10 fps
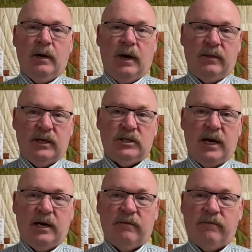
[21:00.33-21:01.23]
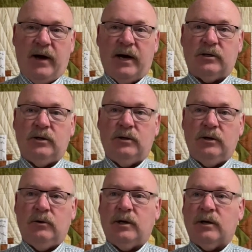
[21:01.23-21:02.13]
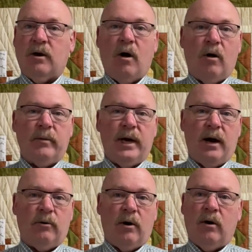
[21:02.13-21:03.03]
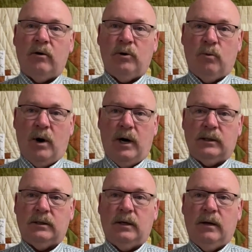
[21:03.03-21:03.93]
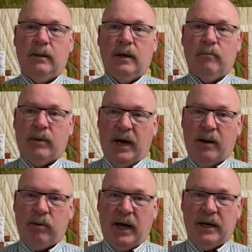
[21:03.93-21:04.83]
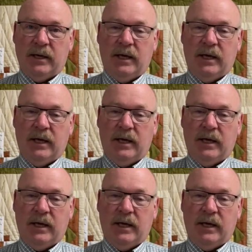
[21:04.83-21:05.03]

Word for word: And they say, in effect, you can call me out all you want, but I plan to